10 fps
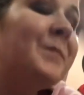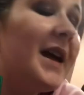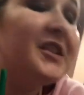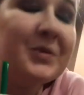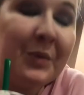
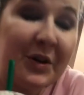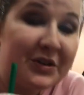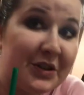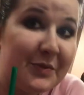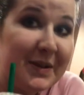That's
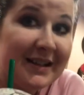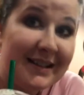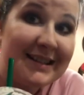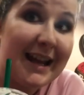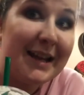more so
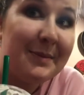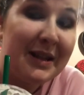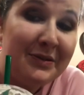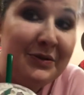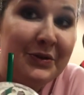because I'm
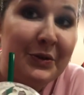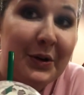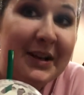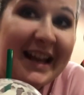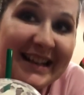in New
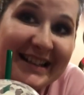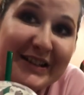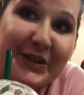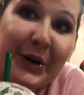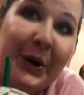York and it
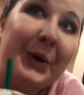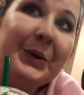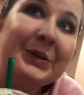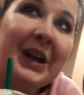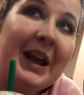is
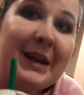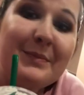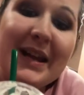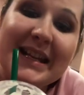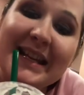cold,
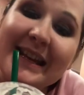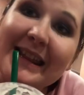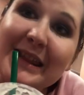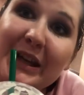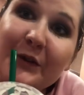
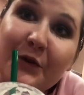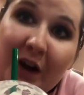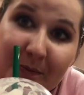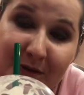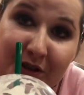making the
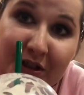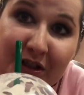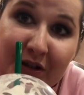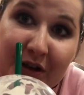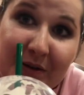
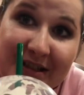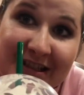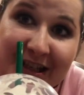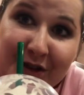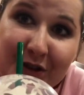Frappuccino
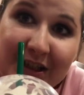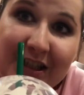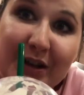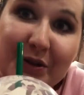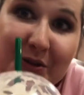
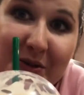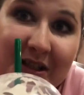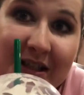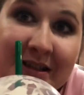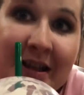essentially
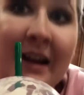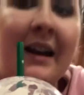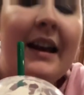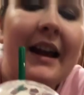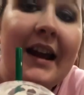useless
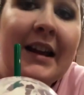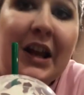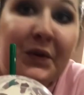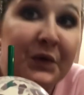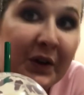and
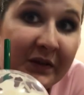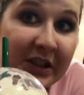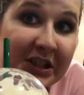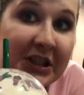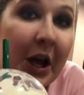a
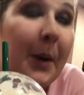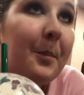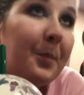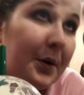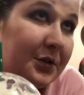frivolous
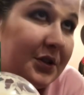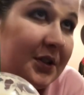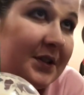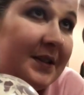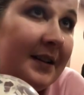
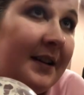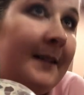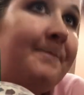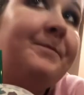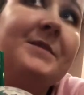purchase.
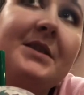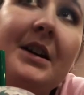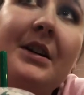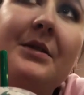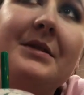
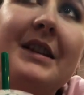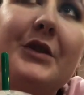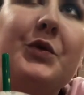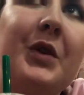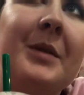So
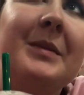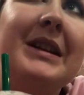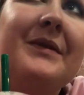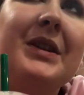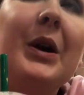that's where I'm
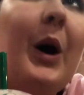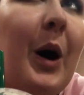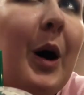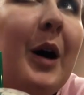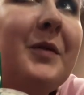leaving
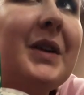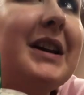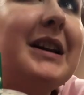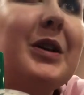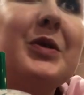off.
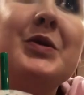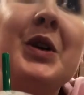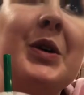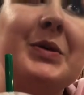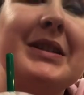Any other
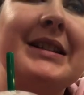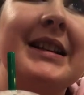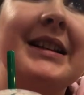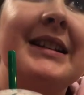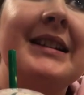notes?